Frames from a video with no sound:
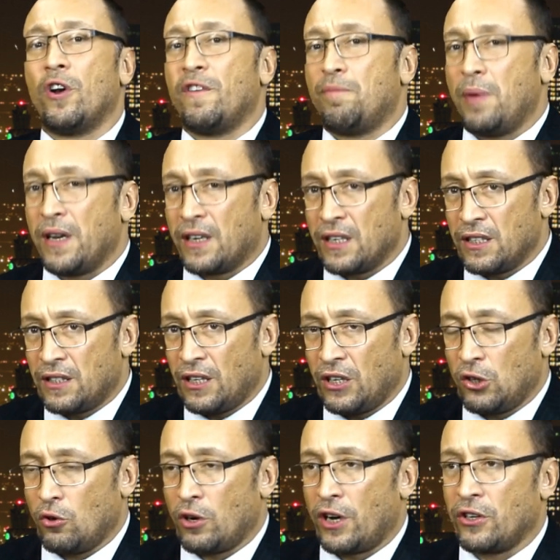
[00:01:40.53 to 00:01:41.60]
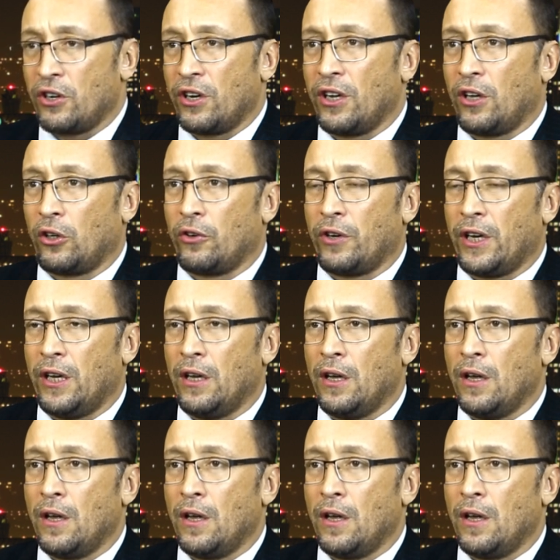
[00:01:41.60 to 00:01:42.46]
have been continued under Hillary,